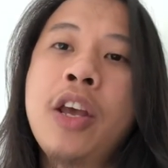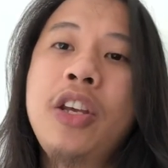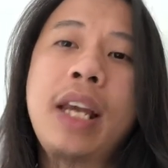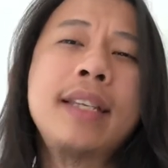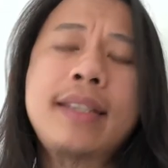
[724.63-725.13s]

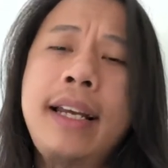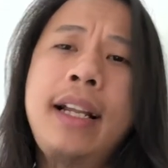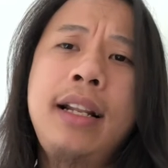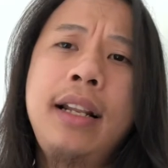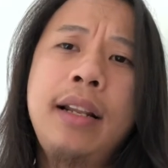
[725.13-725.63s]
You can
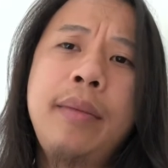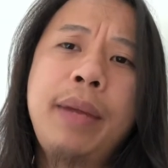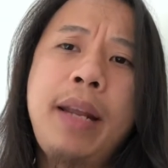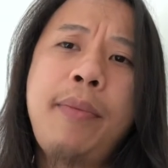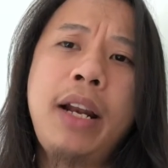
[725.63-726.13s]
still
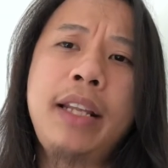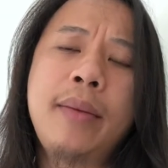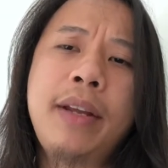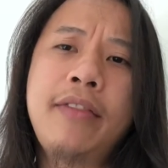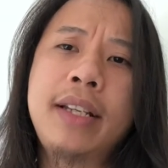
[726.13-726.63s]
manipulate a
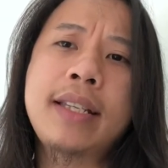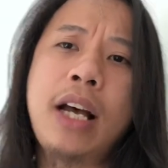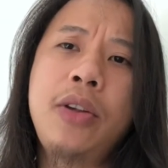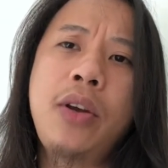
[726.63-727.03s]
bit of the sound.